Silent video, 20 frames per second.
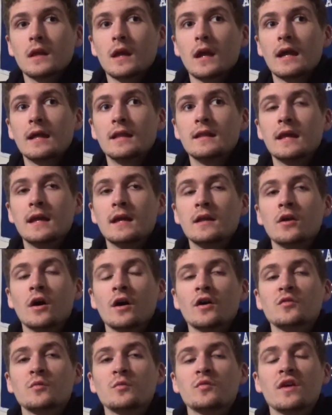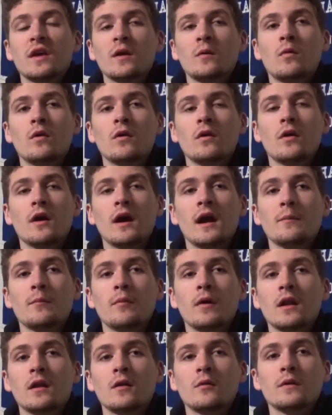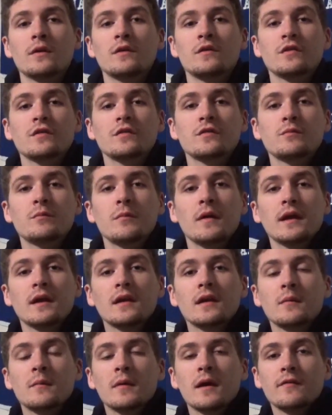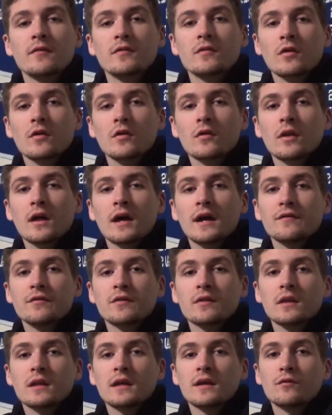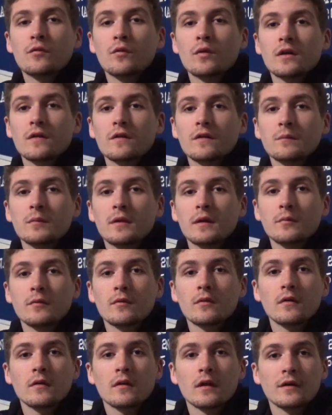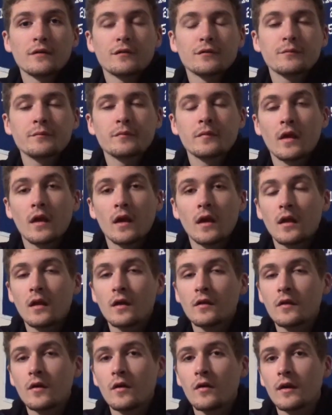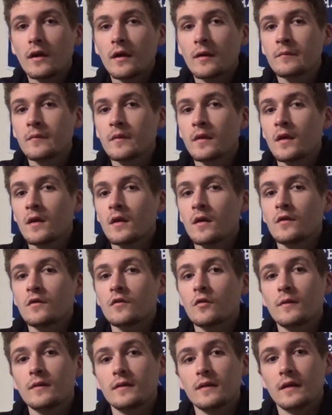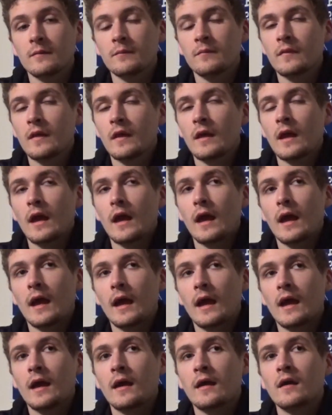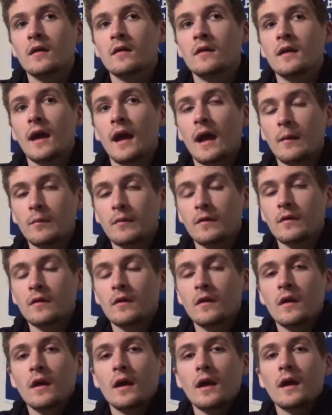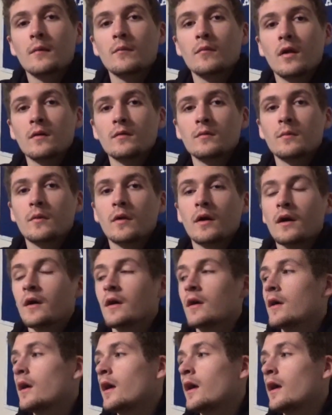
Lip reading: And then Dawson was like, well, crap, why don't we just make him have eternal life and leave one of the people alive? I was like, okay. So we did. And it happened. And blah, blah, blah.